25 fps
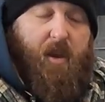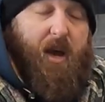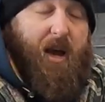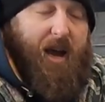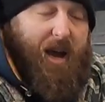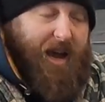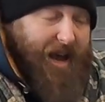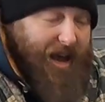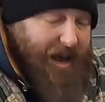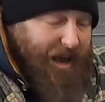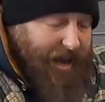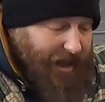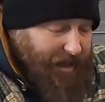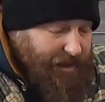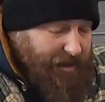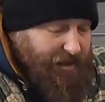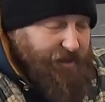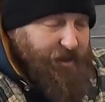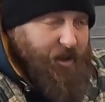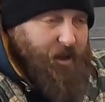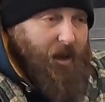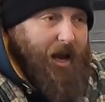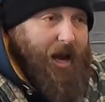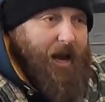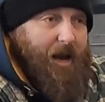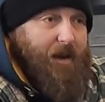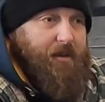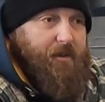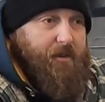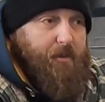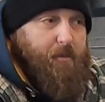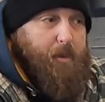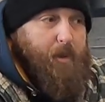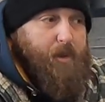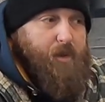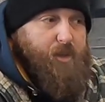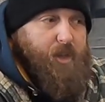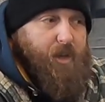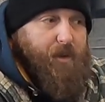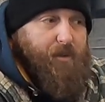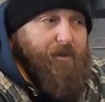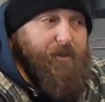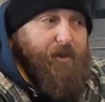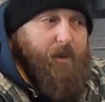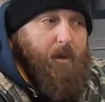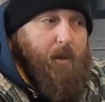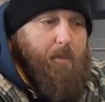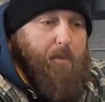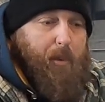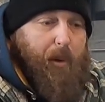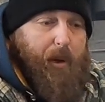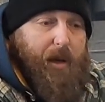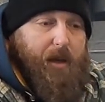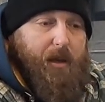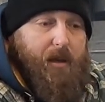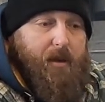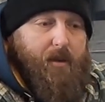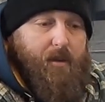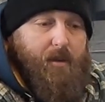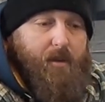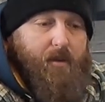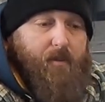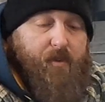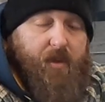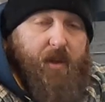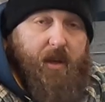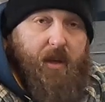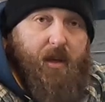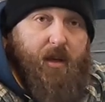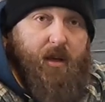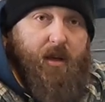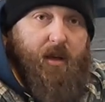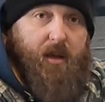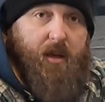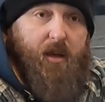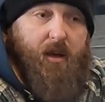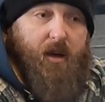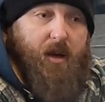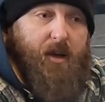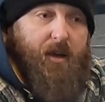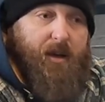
a hell of a lot out of the budget for putting the